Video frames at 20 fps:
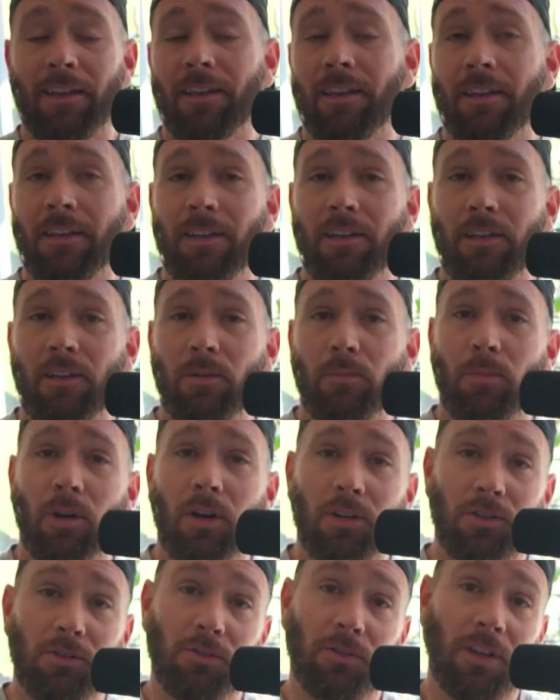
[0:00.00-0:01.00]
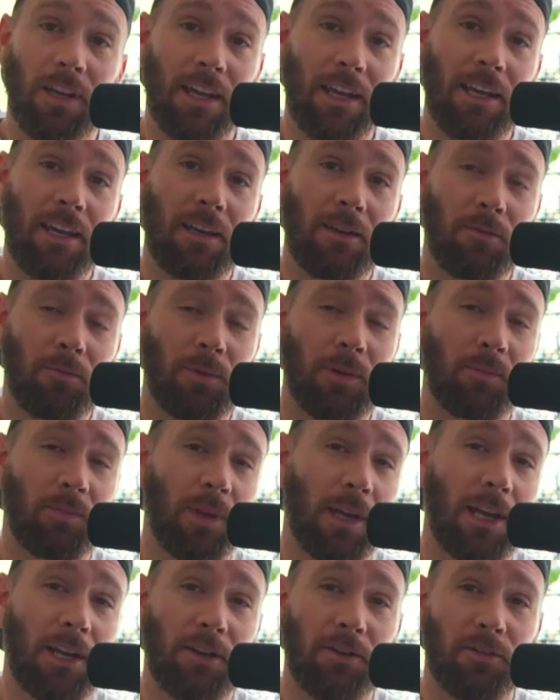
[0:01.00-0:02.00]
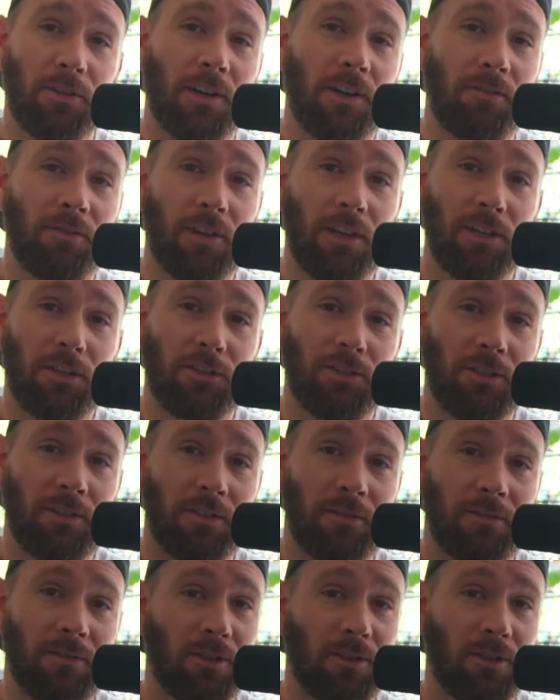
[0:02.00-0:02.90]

In Module 8, we planned your renovation.